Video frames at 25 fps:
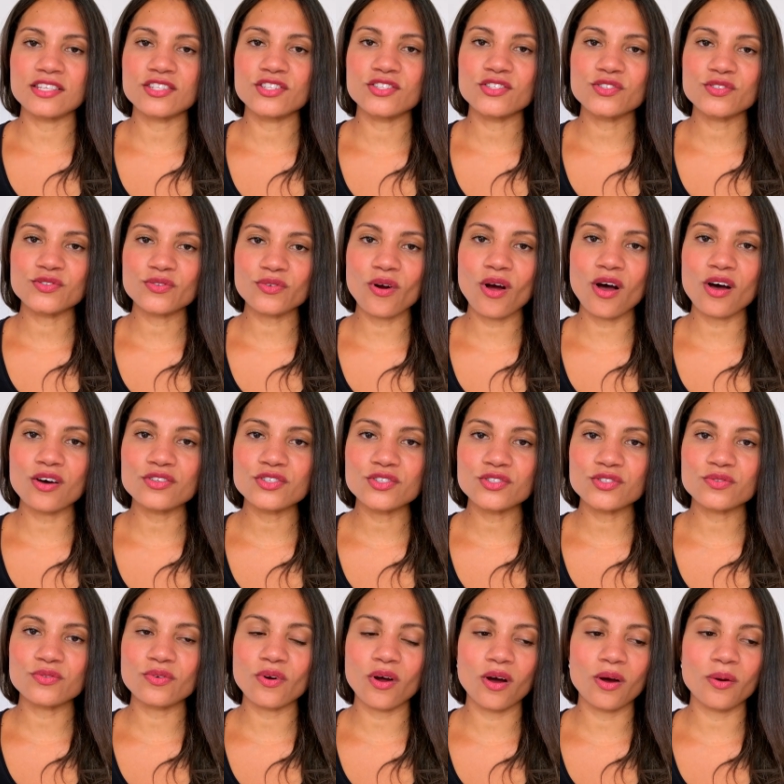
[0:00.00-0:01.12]
a
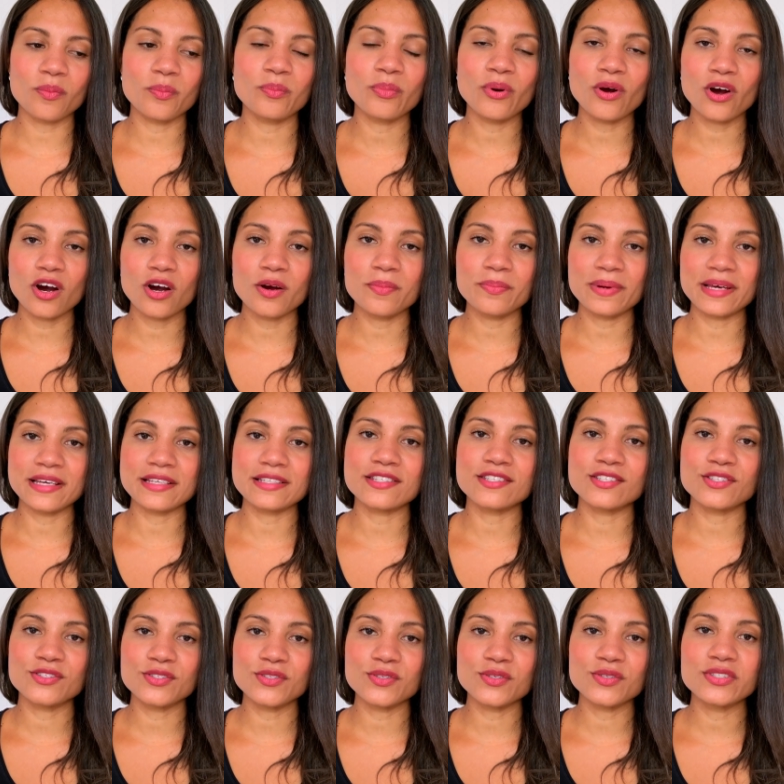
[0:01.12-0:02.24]
strong
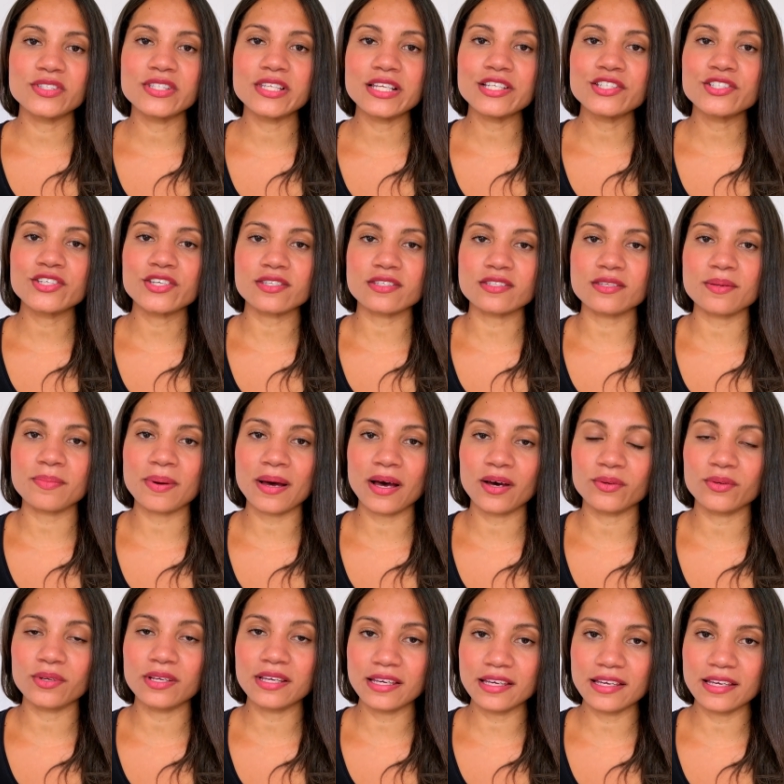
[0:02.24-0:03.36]
purpose to teach us
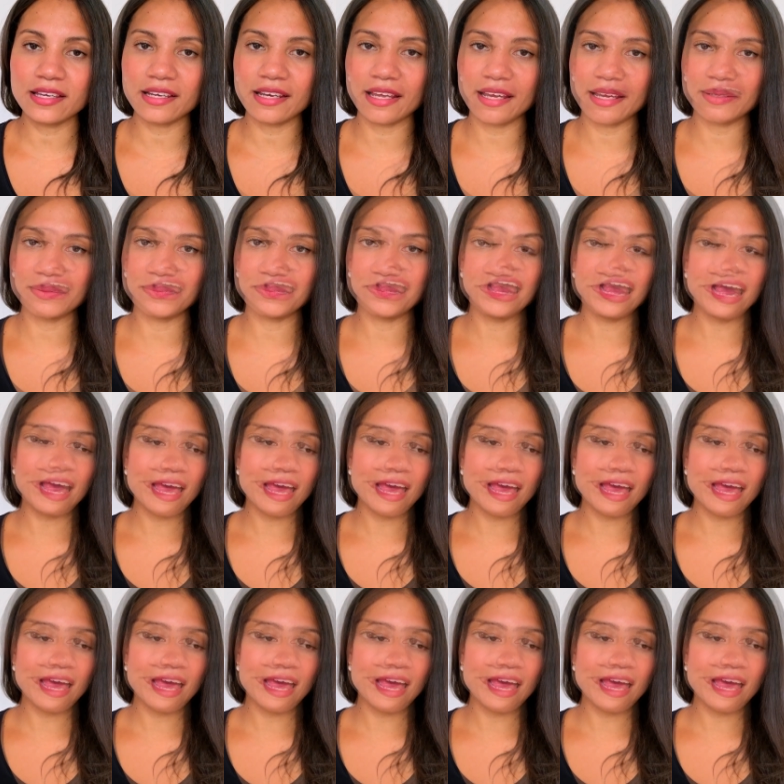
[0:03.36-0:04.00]
about healing.